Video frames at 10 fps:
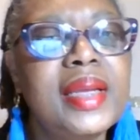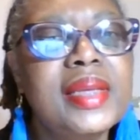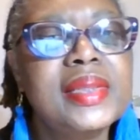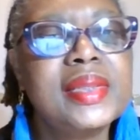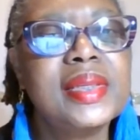
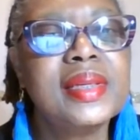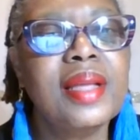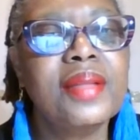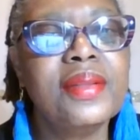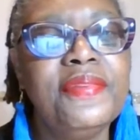It's still
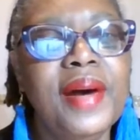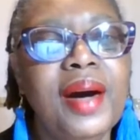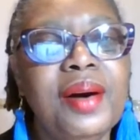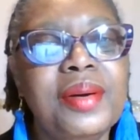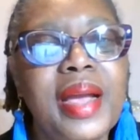on the
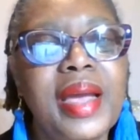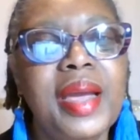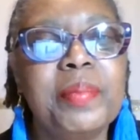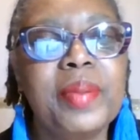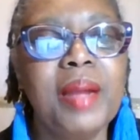phone
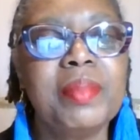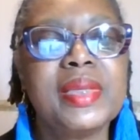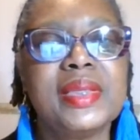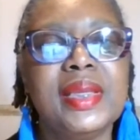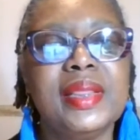and probably
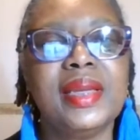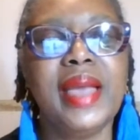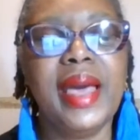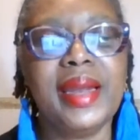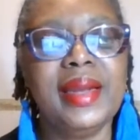sent the
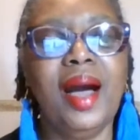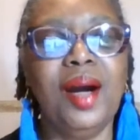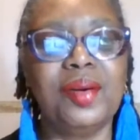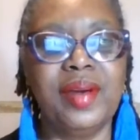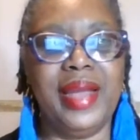data
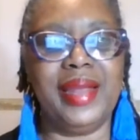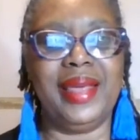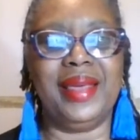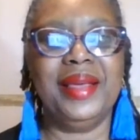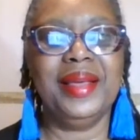
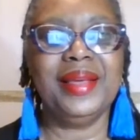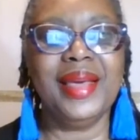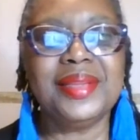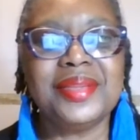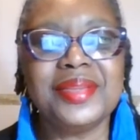already.
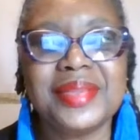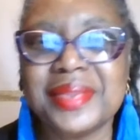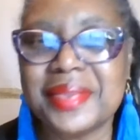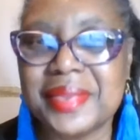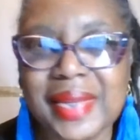It
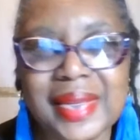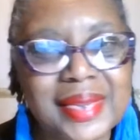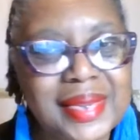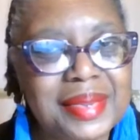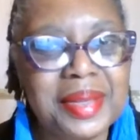just
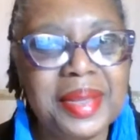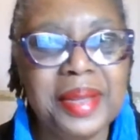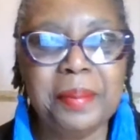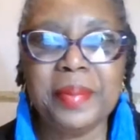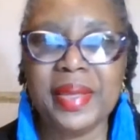
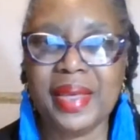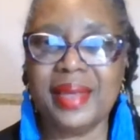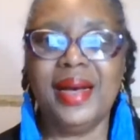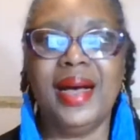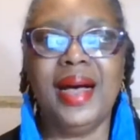
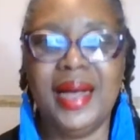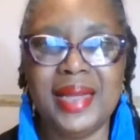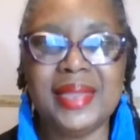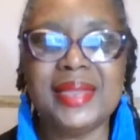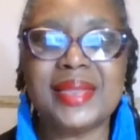being
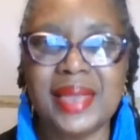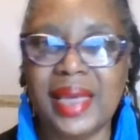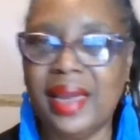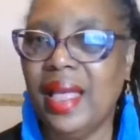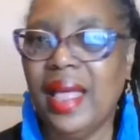unsent.
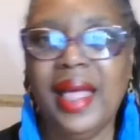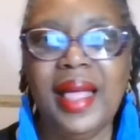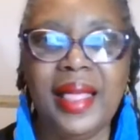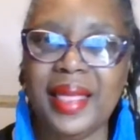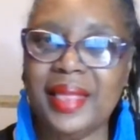
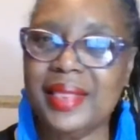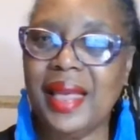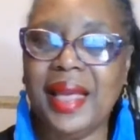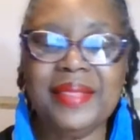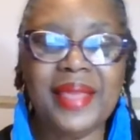I
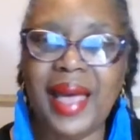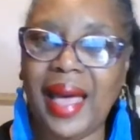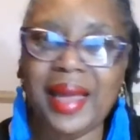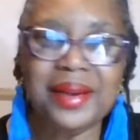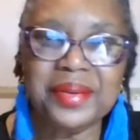
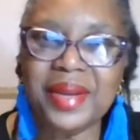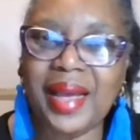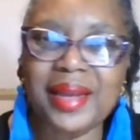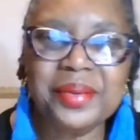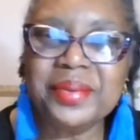
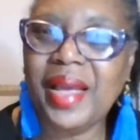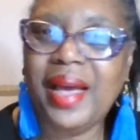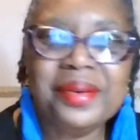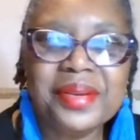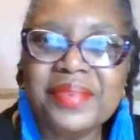
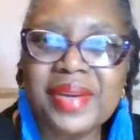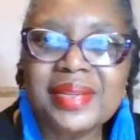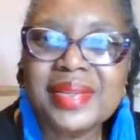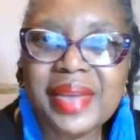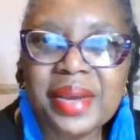don't even
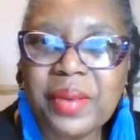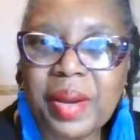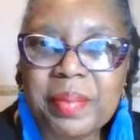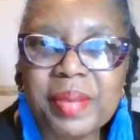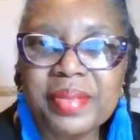understand why
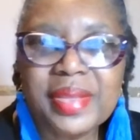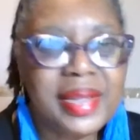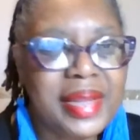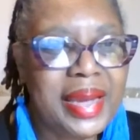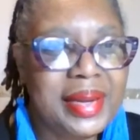people think
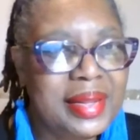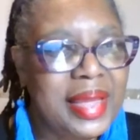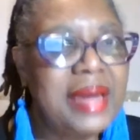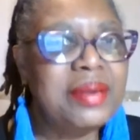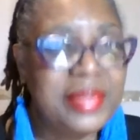
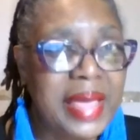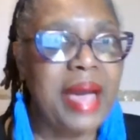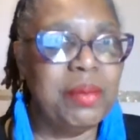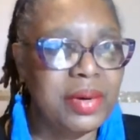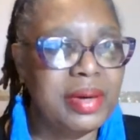
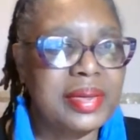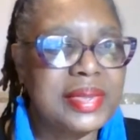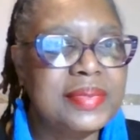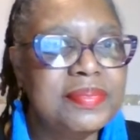that works.